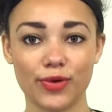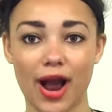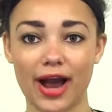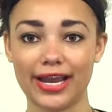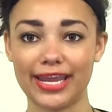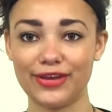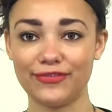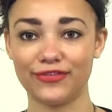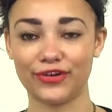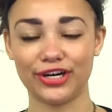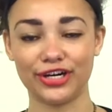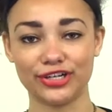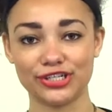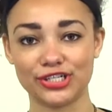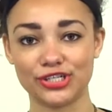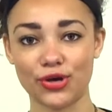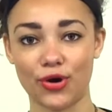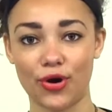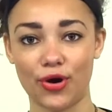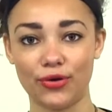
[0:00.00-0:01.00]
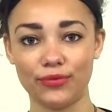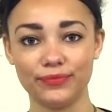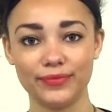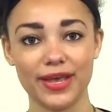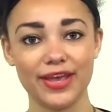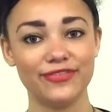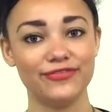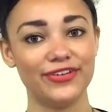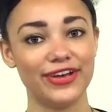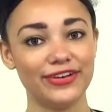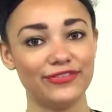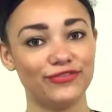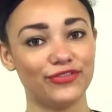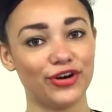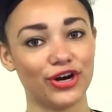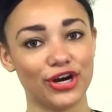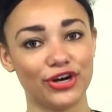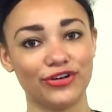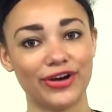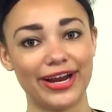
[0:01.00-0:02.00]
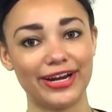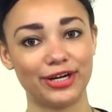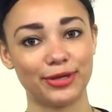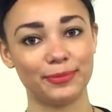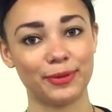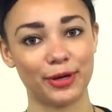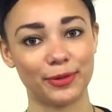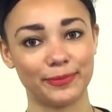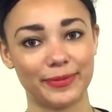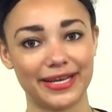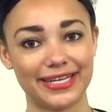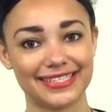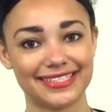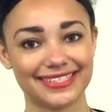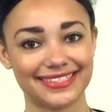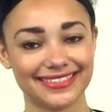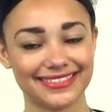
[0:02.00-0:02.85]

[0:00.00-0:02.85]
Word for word: Rocky 4EurSole, fit for a greater purpose.